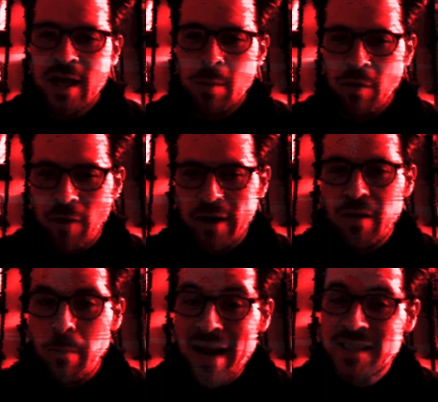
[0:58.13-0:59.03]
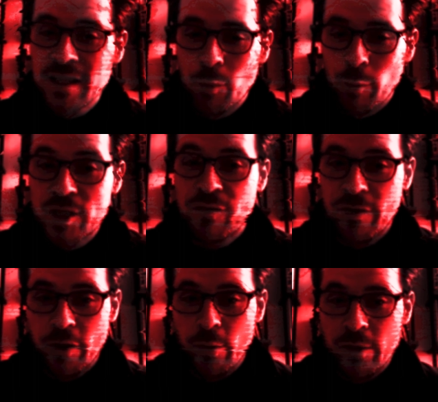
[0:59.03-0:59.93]
can provide an amazingly rich
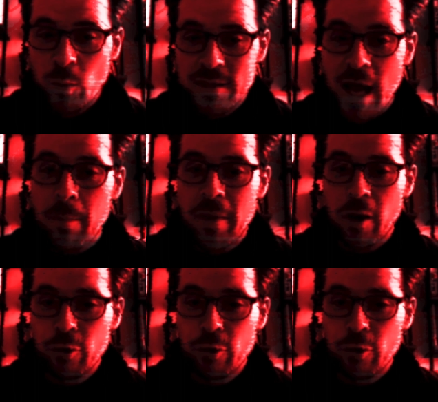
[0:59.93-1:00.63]
view into what's happening